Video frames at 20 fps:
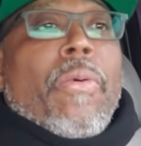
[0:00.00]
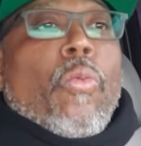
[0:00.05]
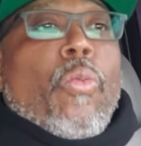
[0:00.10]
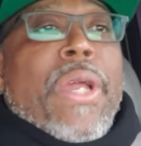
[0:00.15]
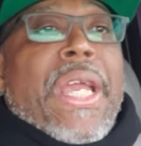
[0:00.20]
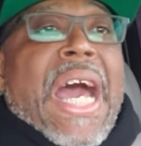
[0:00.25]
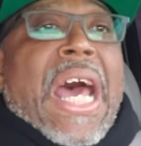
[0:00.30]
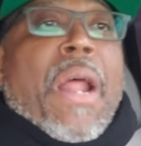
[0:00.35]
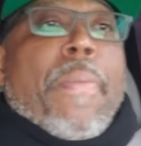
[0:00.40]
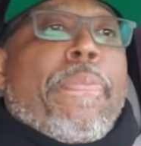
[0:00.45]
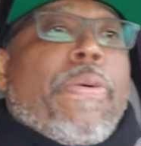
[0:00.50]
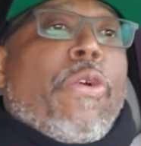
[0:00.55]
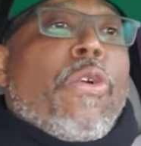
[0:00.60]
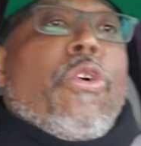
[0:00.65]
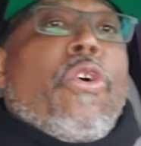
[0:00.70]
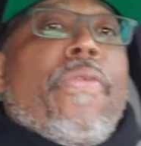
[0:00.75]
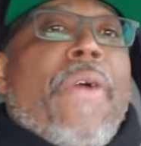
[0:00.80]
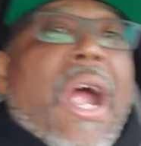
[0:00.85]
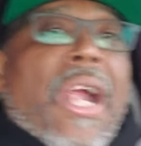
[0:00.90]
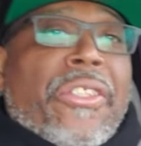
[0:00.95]
We got to
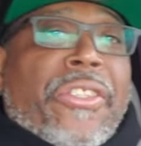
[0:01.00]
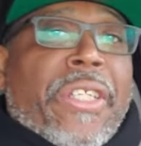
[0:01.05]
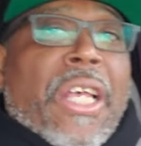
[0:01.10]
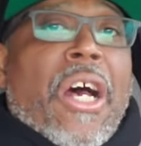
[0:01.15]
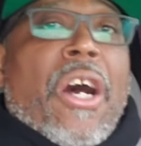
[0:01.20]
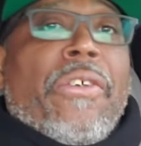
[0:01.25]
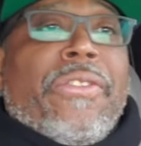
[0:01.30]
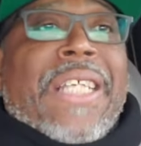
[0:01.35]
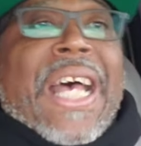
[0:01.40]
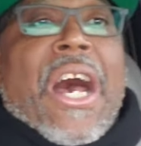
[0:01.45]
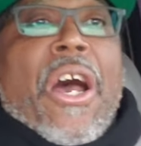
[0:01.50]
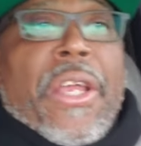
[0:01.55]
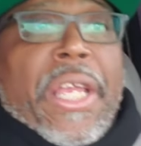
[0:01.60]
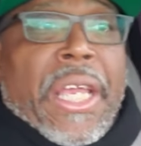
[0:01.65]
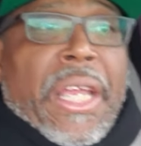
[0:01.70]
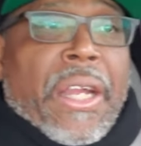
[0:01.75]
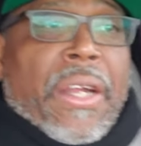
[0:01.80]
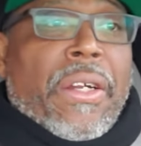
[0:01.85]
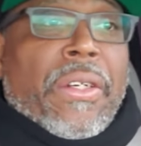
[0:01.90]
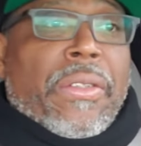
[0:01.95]
prove ourselves out
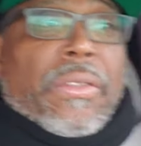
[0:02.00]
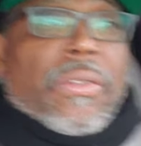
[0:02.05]
here